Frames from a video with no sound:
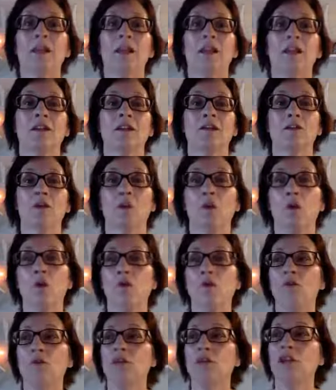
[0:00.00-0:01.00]
and so
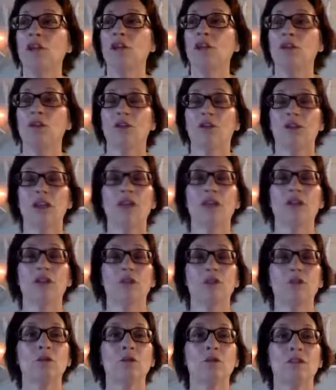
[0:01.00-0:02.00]
hopefully you think
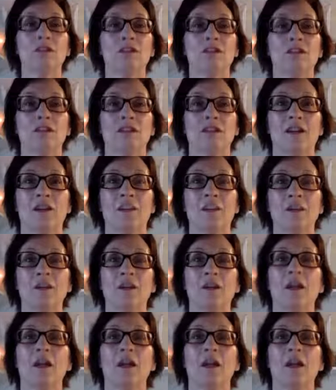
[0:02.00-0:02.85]
through these tips